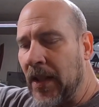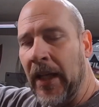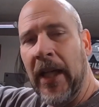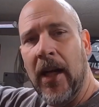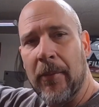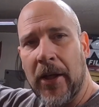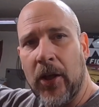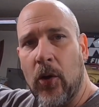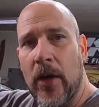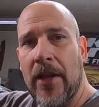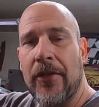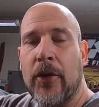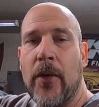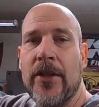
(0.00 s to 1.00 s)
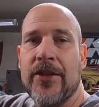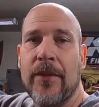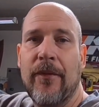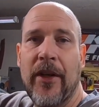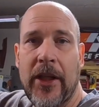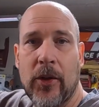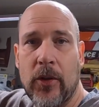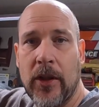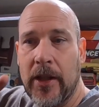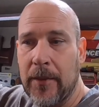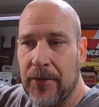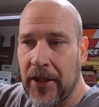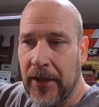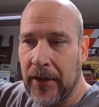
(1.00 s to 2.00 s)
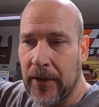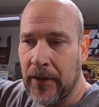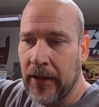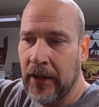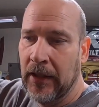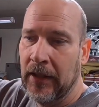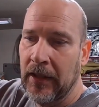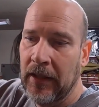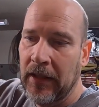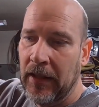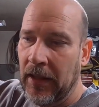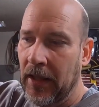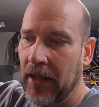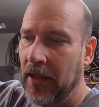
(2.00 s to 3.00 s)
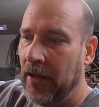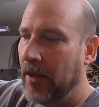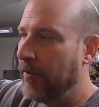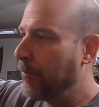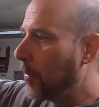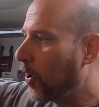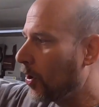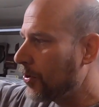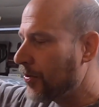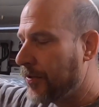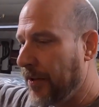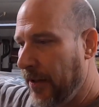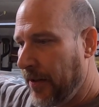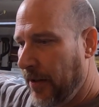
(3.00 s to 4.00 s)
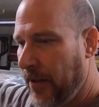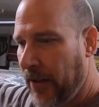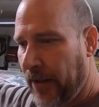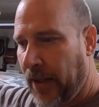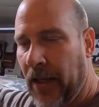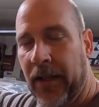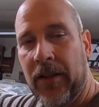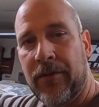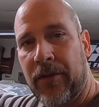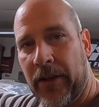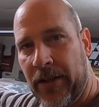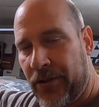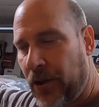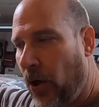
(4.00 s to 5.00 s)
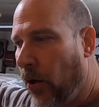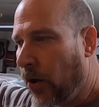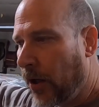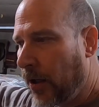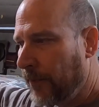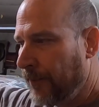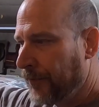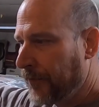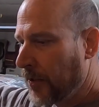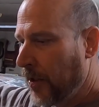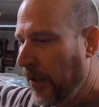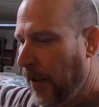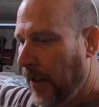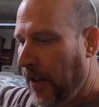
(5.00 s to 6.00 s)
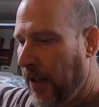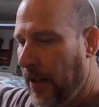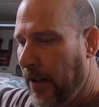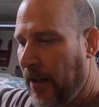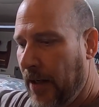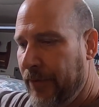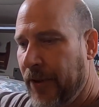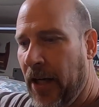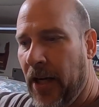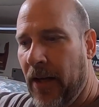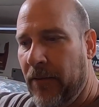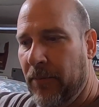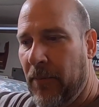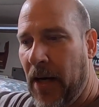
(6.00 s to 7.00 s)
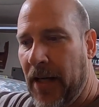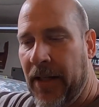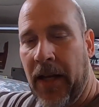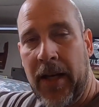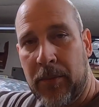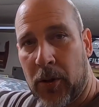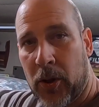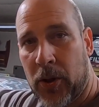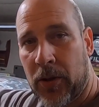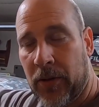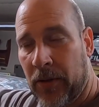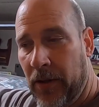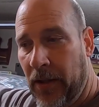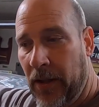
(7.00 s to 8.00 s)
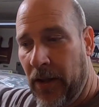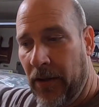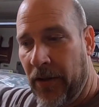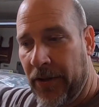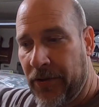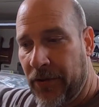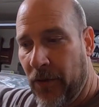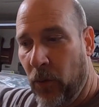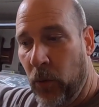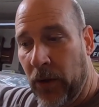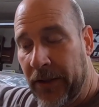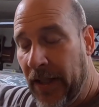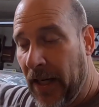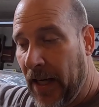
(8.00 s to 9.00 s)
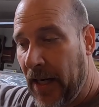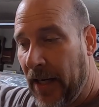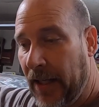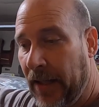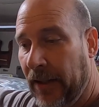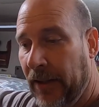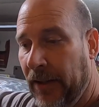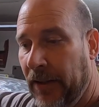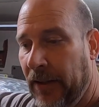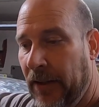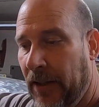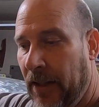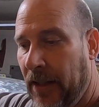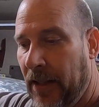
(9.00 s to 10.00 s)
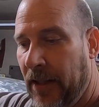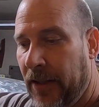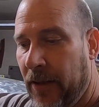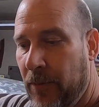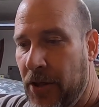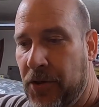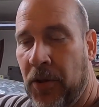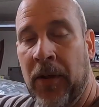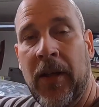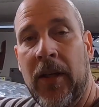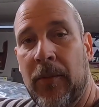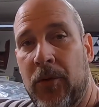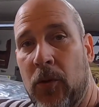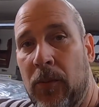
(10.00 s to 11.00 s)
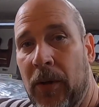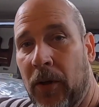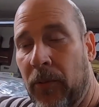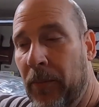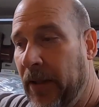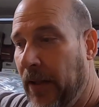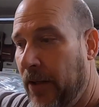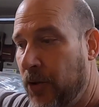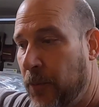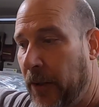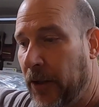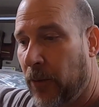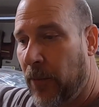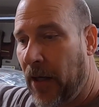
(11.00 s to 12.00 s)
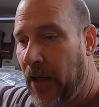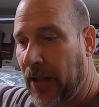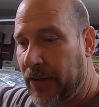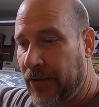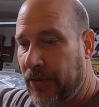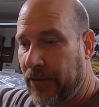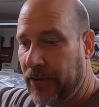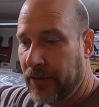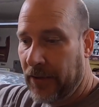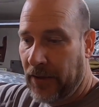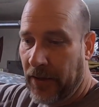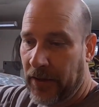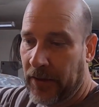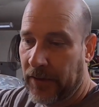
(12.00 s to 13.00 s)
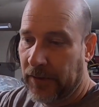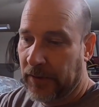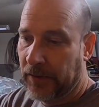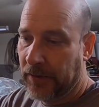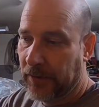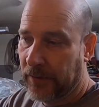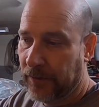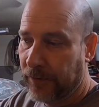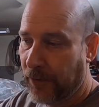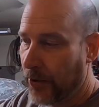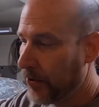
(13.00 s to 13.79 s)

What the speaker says: And I'm going to go ahead and throw in some video clips here of parts that I got in for this car. I've got my neighbor, that's the wood guy. I commissioned him to build me a speaker box for